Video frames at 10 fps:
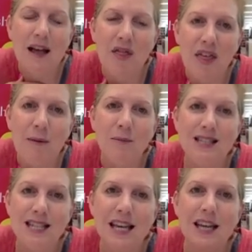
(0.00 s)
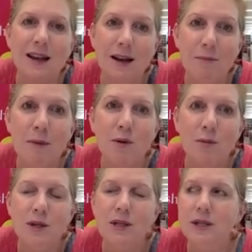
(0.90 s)
at that particular
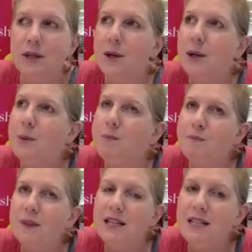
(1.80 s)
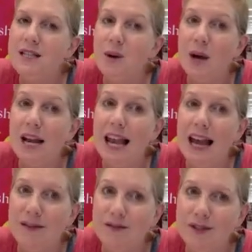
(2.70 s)
moment. So I
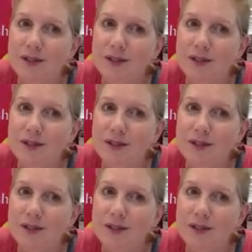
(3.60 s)
left.